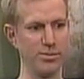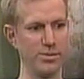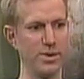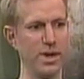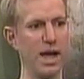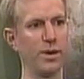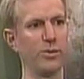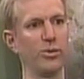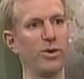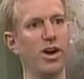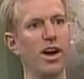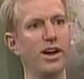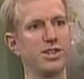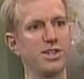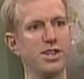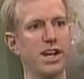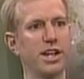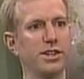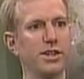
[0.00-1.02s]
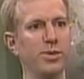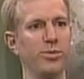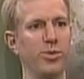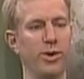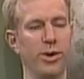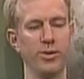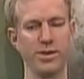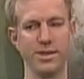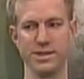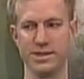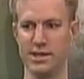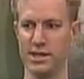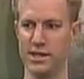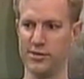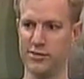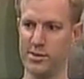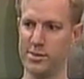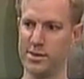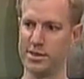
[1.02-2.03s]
We're all genetically born with a different